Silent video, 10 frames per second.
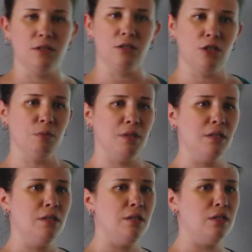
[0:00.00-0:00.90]
to
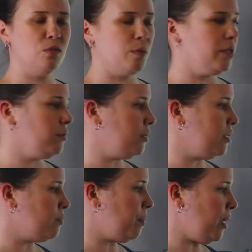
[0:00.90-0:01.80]
determine is whether
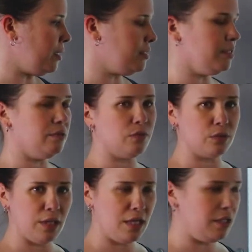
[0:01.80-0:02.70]
it's positive
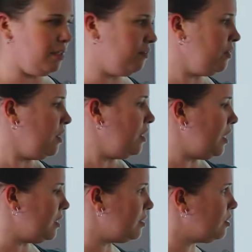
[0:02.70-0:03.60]
or negative.
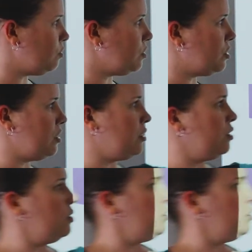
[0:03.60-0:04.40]
And since it was the